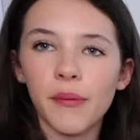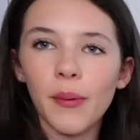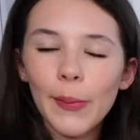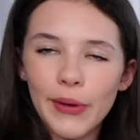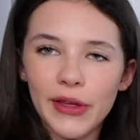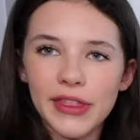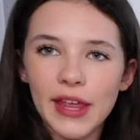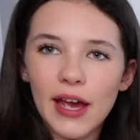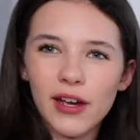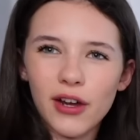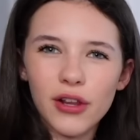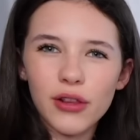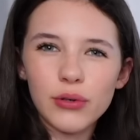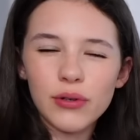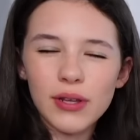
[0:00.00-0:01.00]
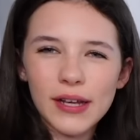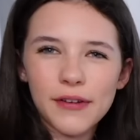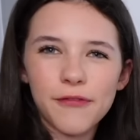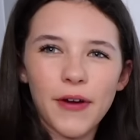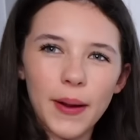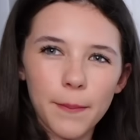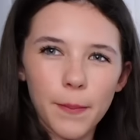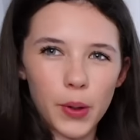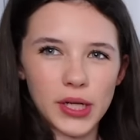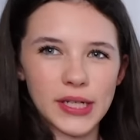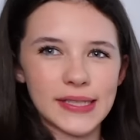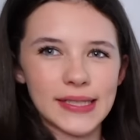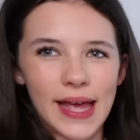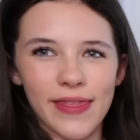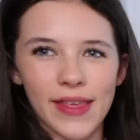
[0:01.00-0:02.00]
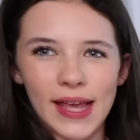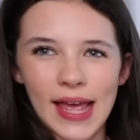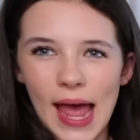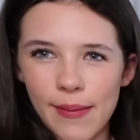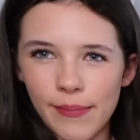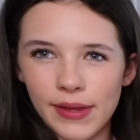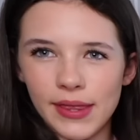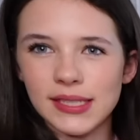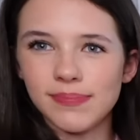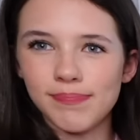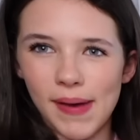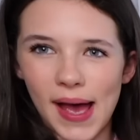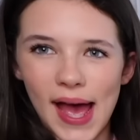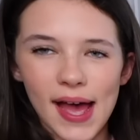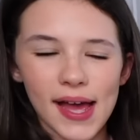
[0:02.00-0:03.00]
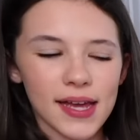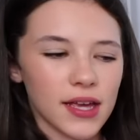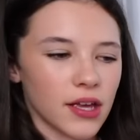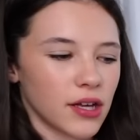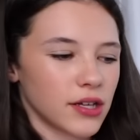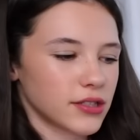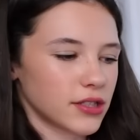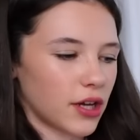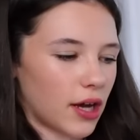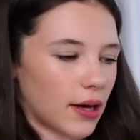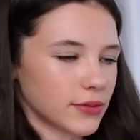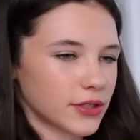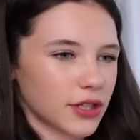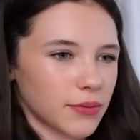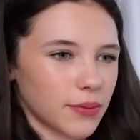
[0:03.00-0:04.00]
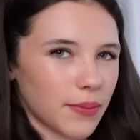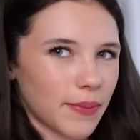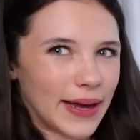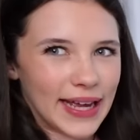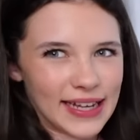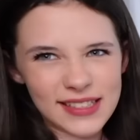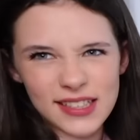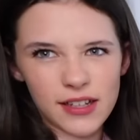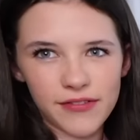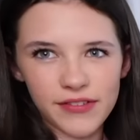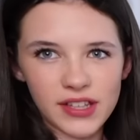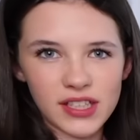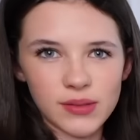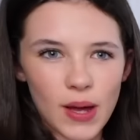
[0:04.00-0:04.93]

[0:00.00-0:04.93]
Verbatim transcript: my birthday, I got a little like Frank body set that came in this bag. So I'm just going to put my hair stuff in this